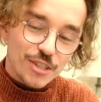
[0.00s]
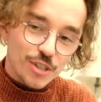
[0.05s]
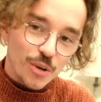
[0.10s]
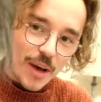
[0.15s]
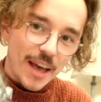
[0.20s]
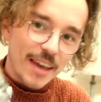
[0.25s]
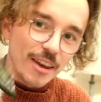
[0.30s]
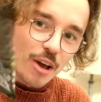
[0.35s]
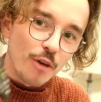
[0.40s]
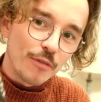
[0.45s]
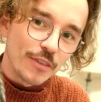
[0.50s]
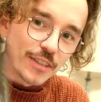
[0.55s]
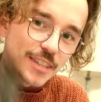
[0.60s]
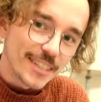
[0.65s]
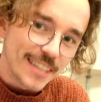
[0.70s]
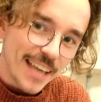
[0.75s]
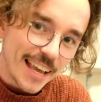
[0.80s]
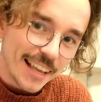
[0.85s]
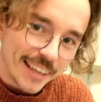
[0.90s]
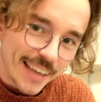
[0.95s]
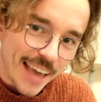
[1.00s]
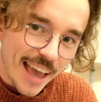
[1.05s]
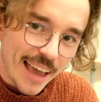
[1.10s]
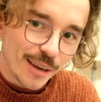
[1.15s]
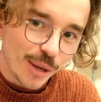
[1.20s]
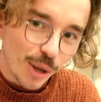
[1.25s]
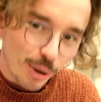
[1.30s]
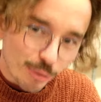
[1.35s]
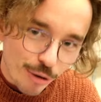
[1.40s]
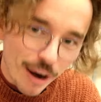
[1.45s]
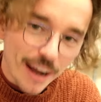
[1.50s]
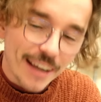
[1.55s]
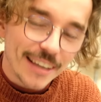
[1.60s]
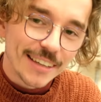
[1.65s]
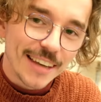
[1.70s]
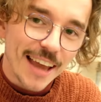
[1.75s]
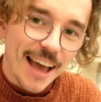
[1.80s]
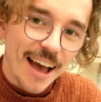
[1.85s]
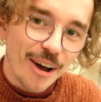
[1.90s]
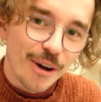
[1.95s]
So head over to Daily Halo right
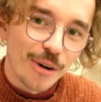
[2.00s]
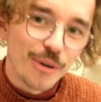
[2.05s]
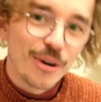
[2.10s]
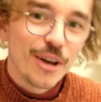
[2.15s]
now,